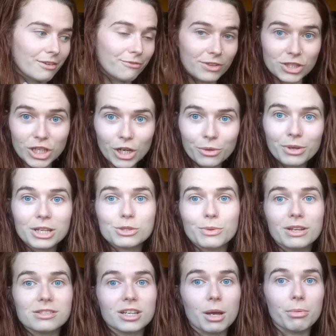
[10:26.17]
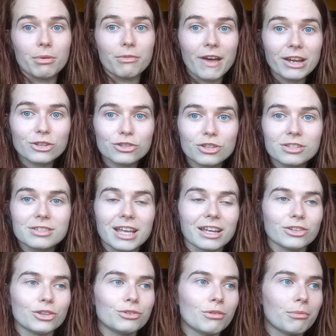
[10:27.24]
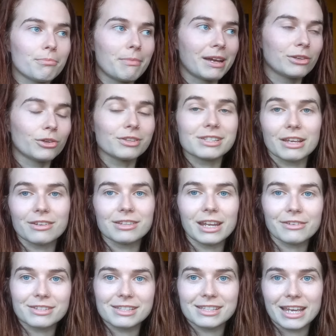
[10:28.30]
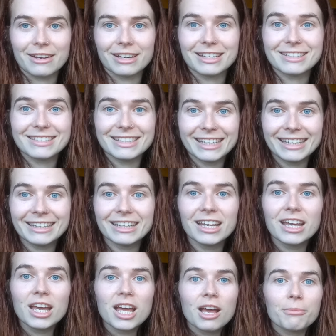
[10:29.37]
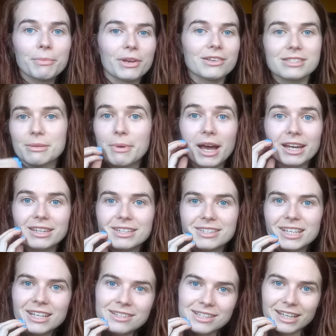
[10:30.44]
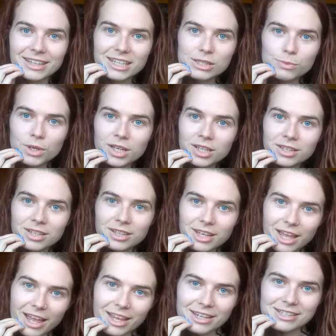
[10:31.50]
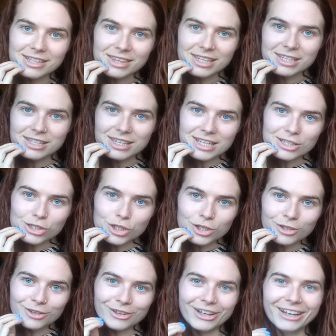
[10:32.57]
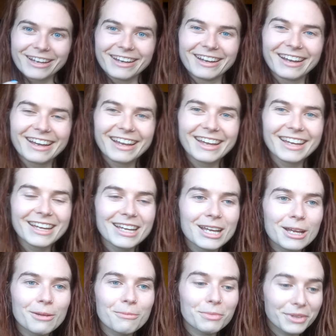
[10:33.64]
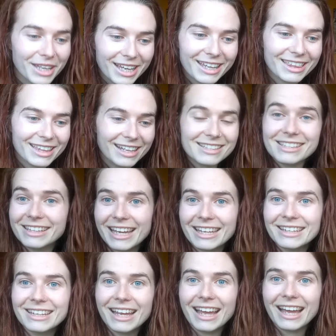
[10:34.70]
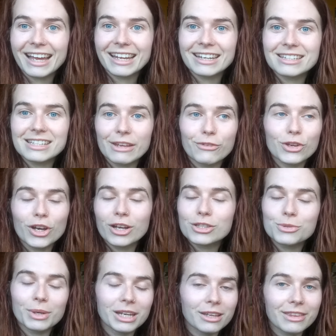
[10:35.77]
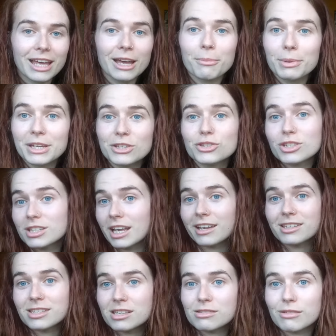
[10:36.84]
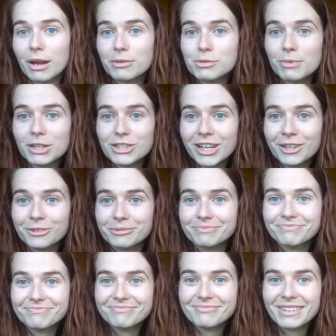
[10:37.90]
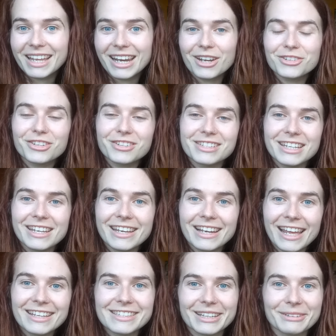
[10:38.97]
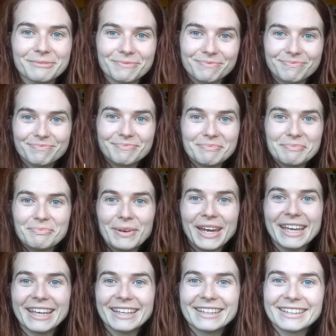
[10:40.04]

video, as well as a couple of extras that you might not necessarily seen because they're behind the scenes, like this one and these two. But yeah, thanks again, and if you can't do any of that, please just like and subscribe to my channel, and I shall see you later. Bye.